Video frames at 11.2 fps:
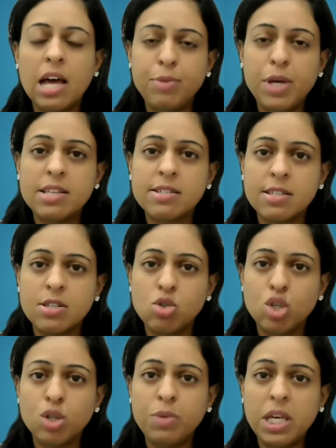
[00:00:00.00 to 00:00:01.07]
RBI's
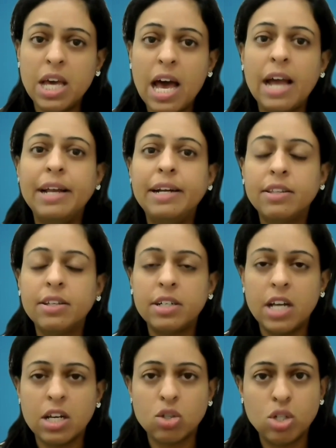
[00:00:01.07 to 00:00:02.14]
decision behind the
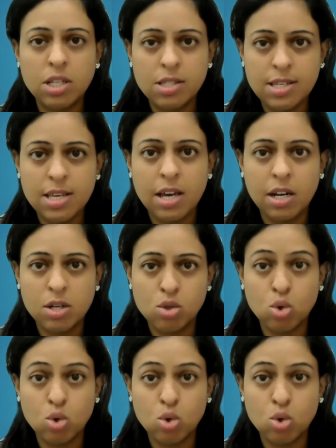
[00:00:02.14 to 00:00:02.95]
reduction in CRR.